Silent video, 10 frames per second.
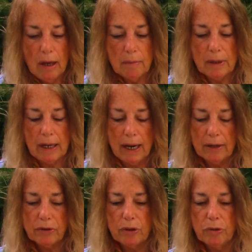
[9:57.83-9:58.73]
I'm going to
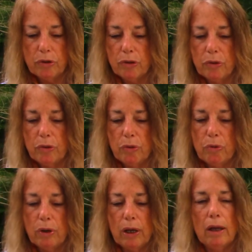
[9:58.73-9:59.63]
ask you
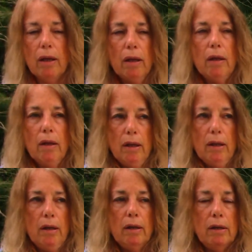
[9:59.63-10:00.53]
to
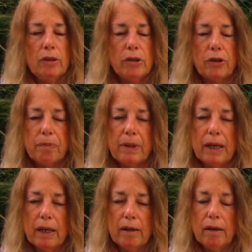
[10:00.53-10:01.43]
just
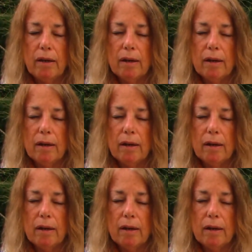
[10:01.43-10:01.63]
begin